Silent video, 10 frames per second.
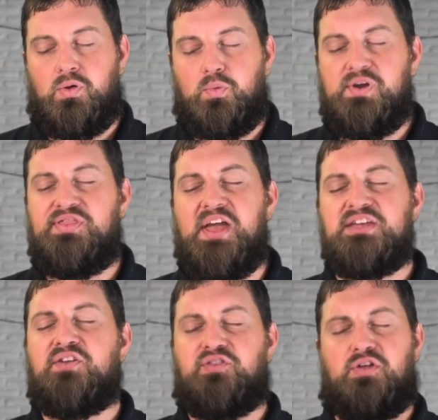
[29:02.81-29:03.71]
We
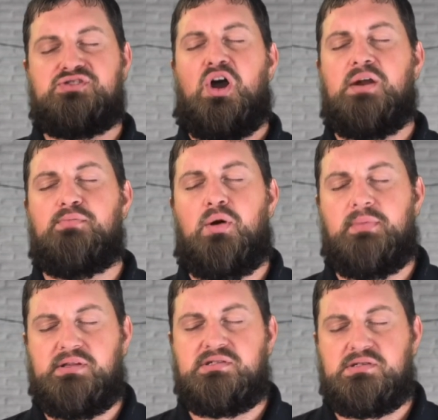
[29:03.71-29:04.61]
thank you for those hard
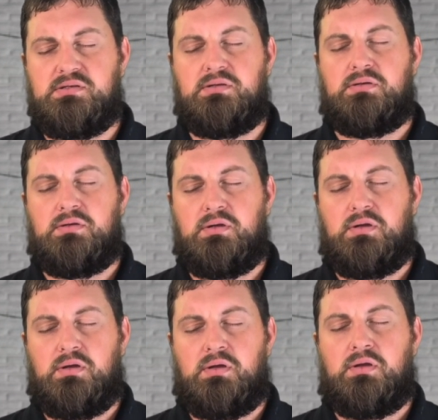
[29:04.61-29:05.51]
moments.
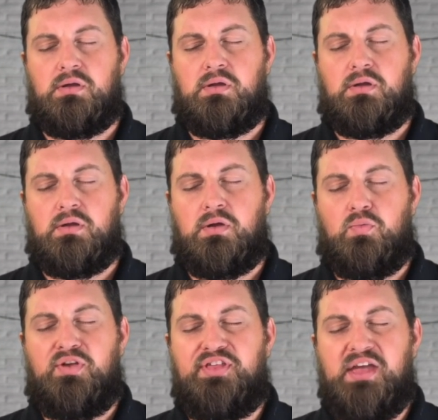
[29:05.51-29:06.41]

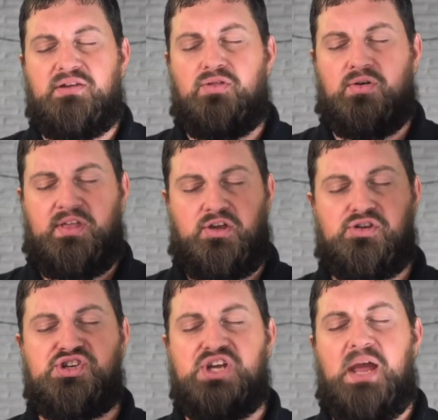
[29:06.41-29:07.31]
We thank you, Lord, that you're
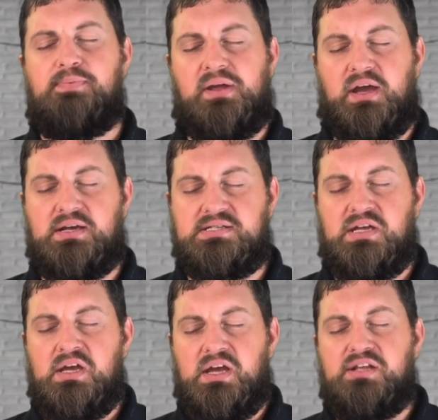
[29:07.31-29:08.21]
shaping us
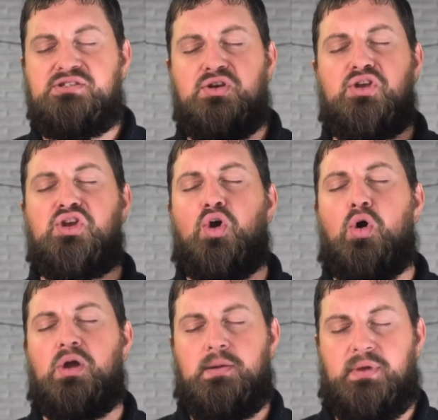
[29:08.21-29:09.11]
into
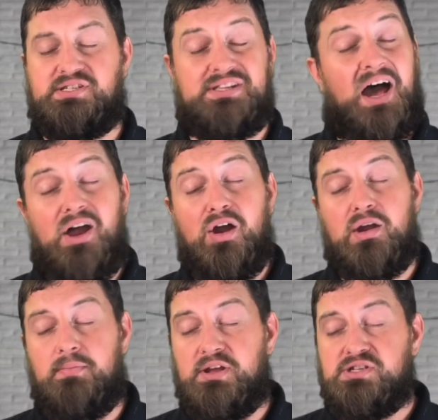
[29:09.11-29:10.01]
your image, not
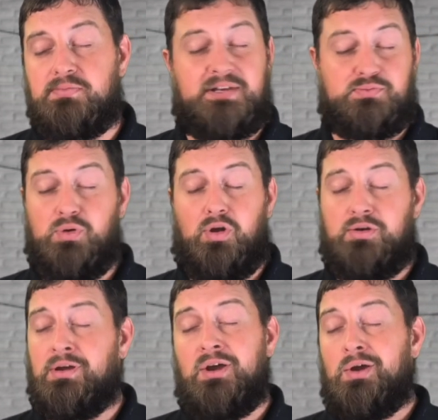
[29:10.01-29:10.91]
our image, because,
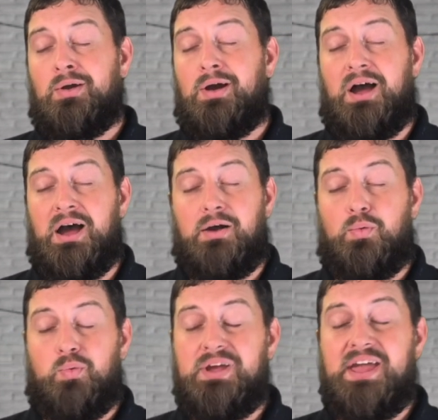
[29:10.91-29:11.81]
Lord, uh,
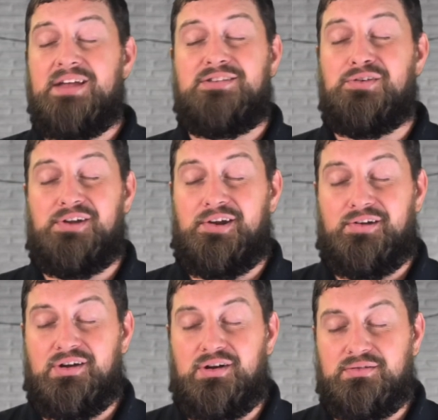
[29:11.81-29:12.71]
we can't do it on
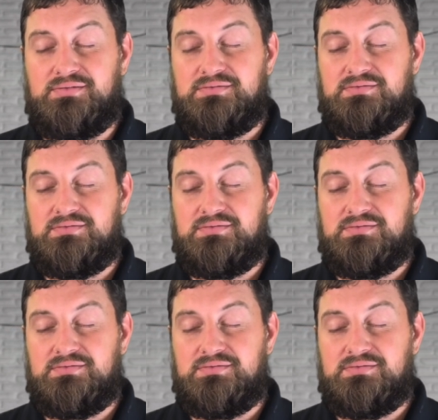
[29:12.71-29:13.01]
our own.